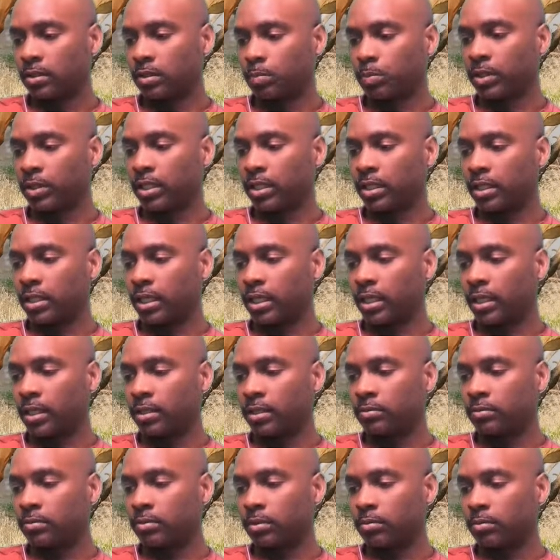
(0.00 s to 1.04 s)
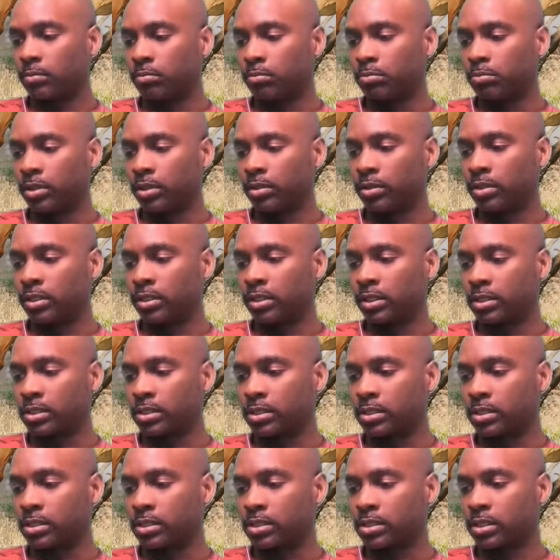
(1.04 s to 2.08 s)
Pentagon building is
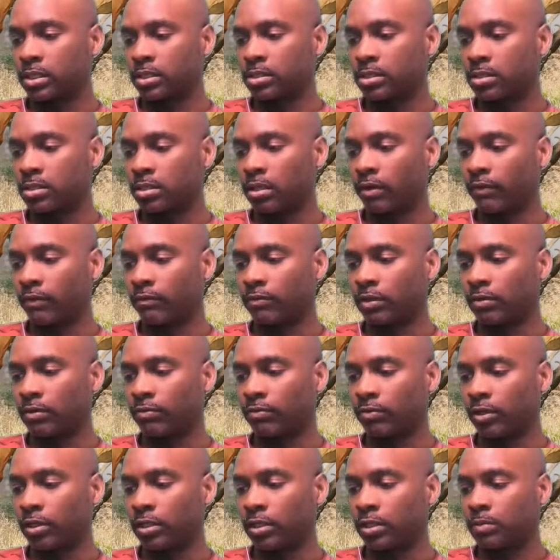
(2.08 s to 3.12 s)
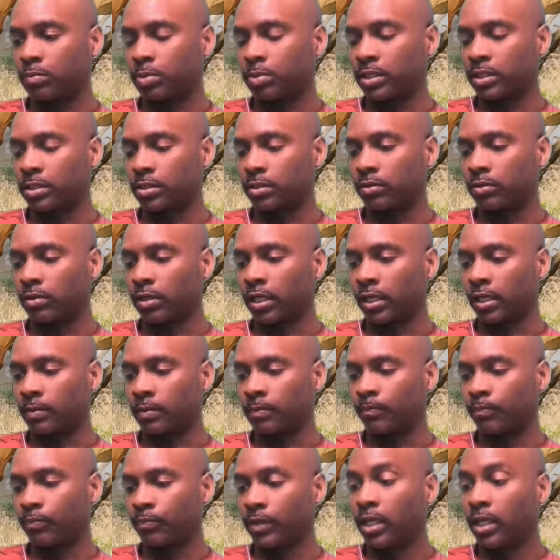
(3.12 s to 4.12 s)
the center of an inverted pentagram.